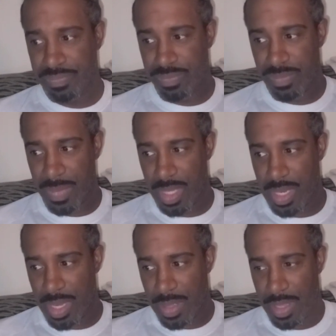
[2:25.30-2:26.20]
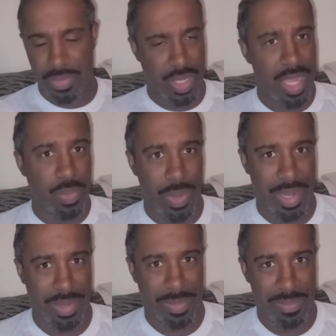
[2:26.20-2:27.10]
It was kind of
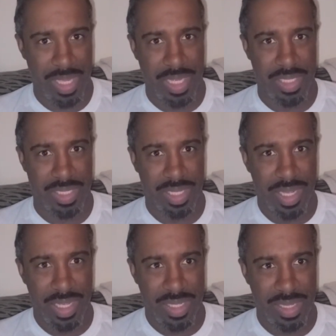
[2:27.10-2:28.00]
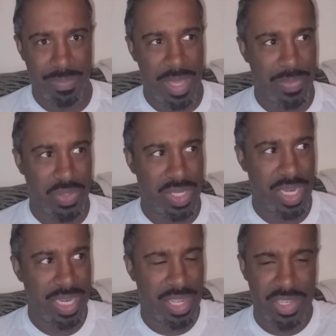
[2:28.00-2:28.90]
weird because some people
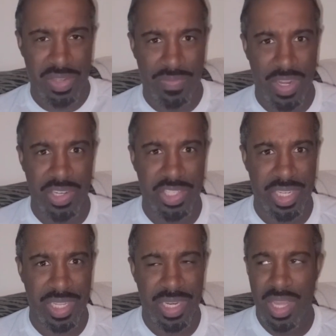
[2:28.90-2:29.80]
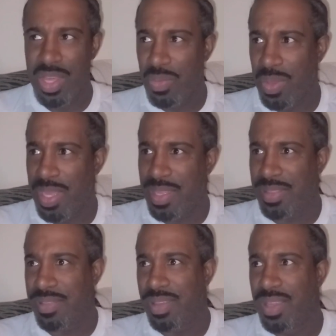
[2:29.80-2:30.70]
said that there's a version with